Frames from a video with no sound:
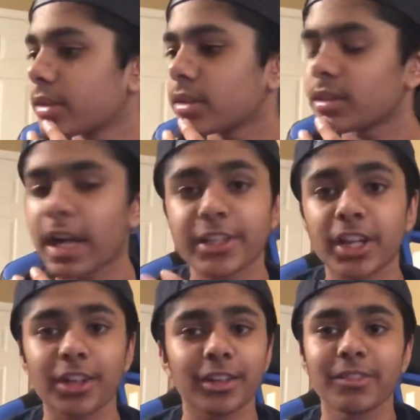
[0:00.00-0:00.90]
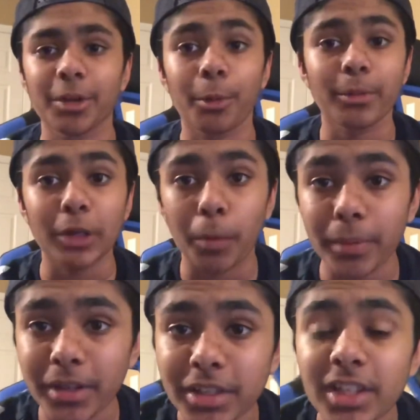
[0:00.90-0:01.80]
actually, I don't even know what we got,
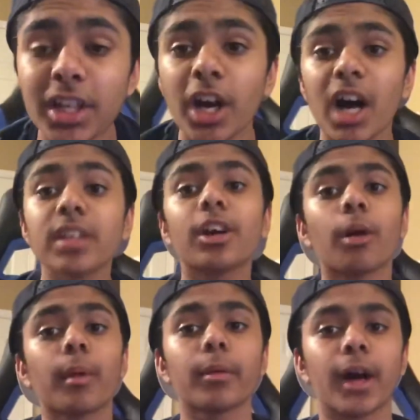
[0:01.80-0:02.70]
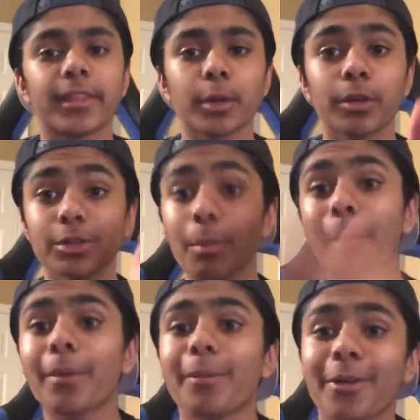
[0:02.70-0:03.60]
but I can't remember. I think we're using my
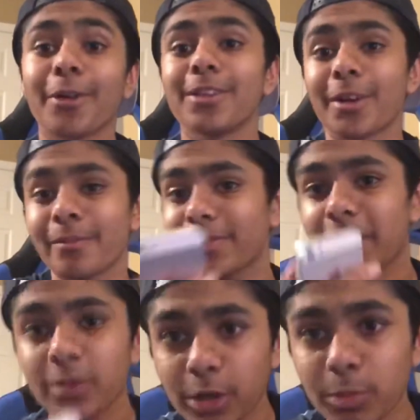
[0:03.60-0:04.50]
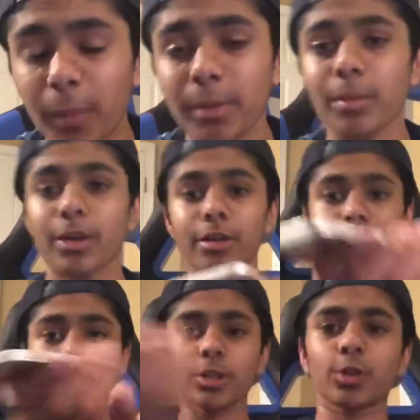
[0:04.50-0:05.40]
promo code, you know. If you're using my promo code,
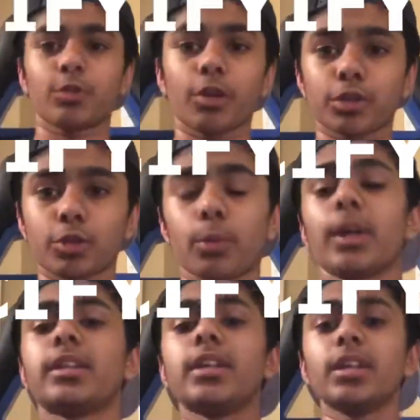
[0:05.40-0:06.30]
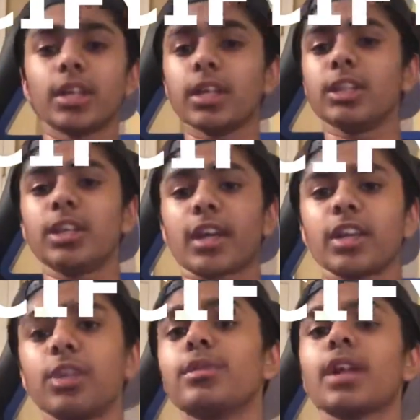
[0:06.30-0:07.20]
Lzcify_YT, you can
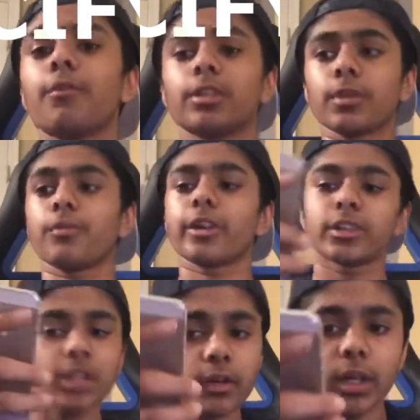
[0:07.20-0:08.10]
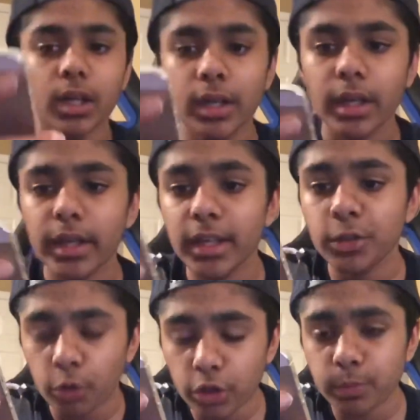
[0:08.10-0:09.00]
use that for some free stuff.
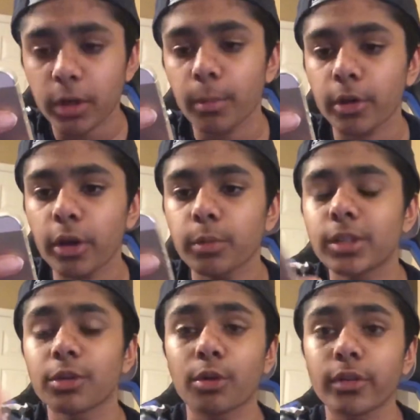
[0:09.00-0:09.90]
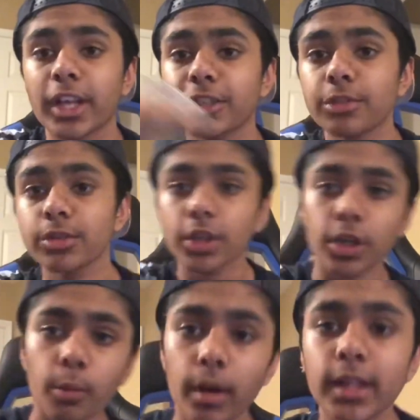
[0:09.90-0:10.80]
Etorr's promo code, we still got that to use.
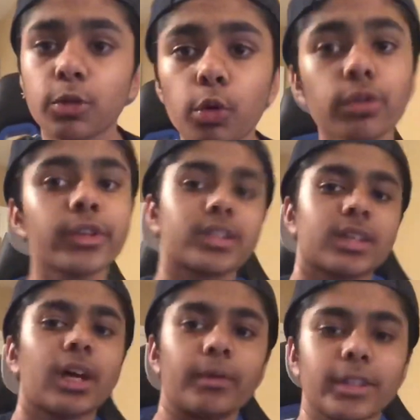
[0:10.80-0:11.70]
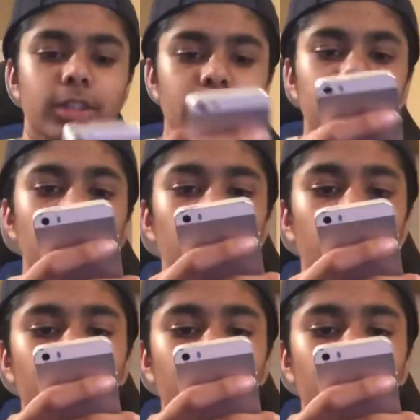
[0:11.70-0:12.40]
It's all on this account. It's all